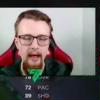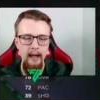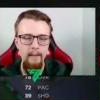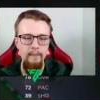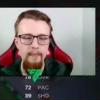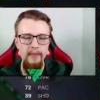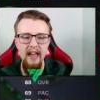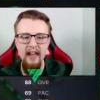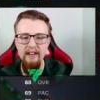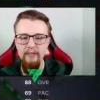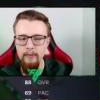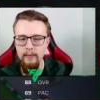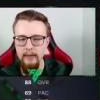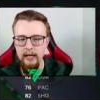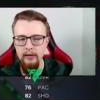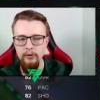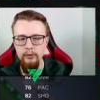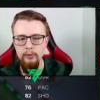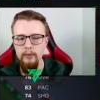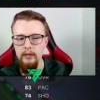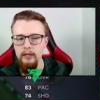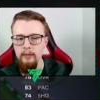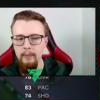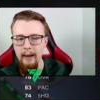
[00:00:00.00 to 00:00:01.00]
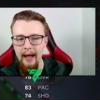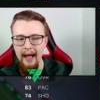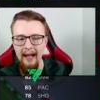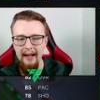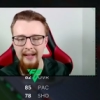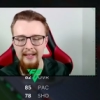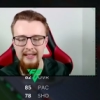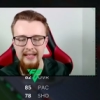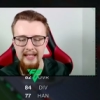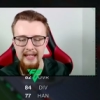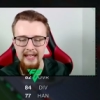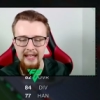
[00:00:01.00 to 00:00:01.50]
Everybody else we had packed
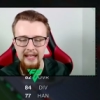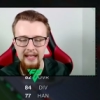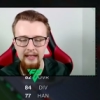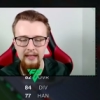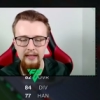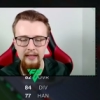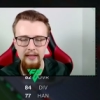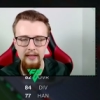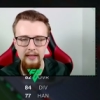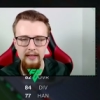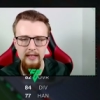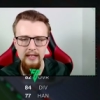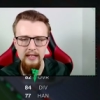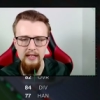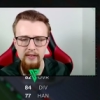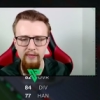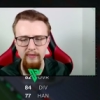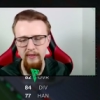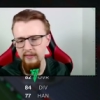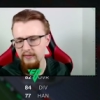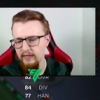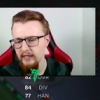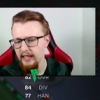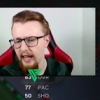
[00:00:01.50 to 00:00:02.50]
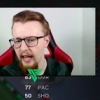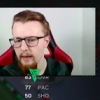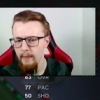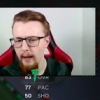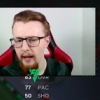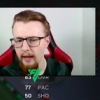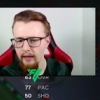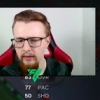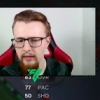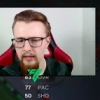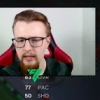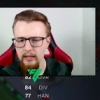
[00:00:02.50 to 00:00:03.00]
in the 50k pack, I
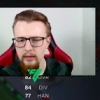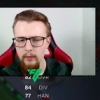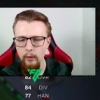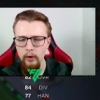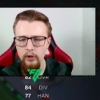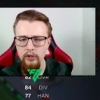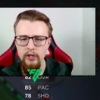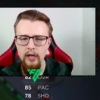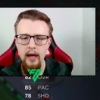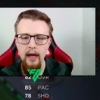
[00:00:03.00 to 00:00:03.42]
think it was.